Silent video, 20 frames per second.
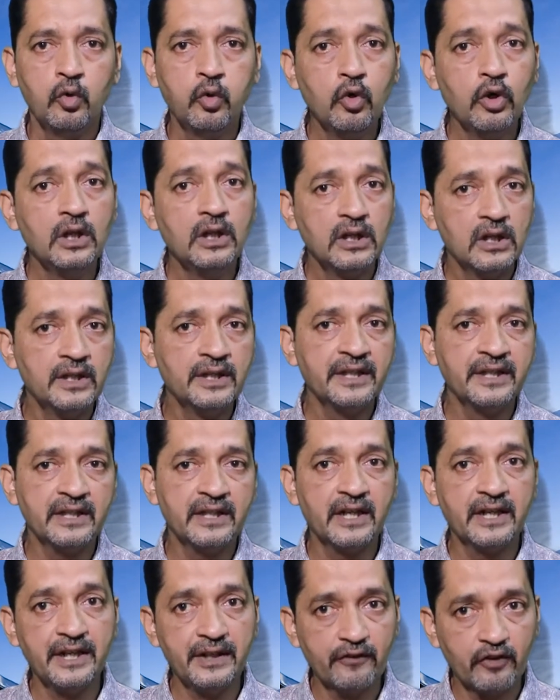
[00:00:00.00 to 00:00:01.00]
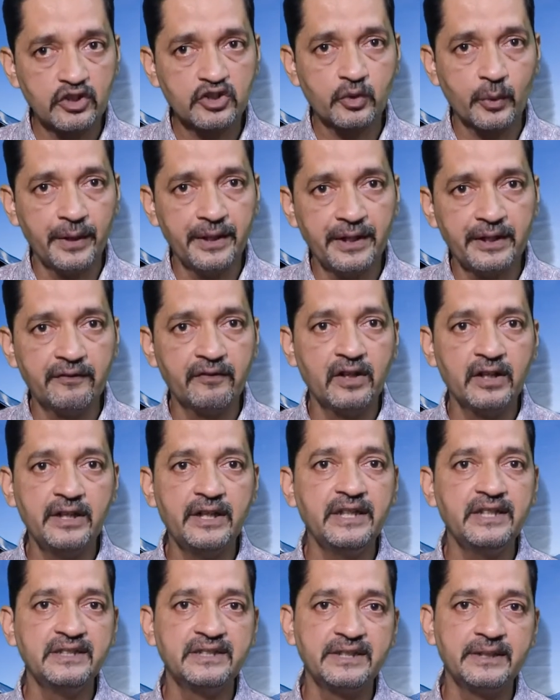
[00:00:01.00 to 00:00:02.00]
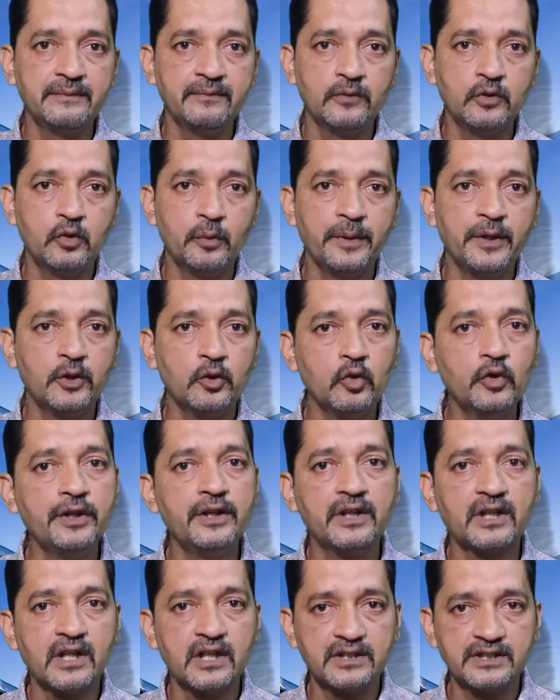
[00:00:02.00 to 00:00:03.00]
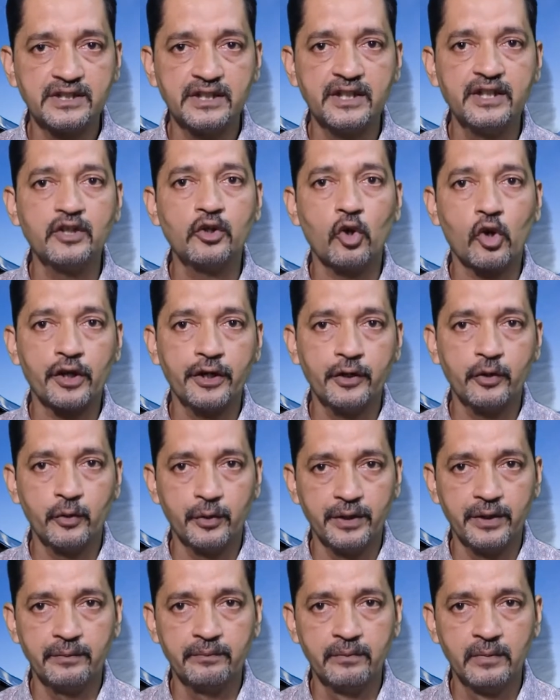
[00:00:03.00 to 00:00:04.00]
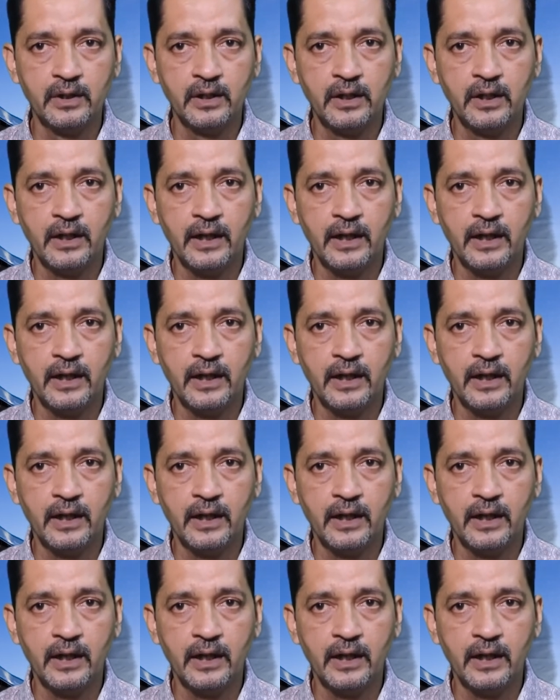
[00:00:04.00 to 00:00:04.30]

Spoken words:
who, learning that he was 21, didn't seem to be too interested in talking to him,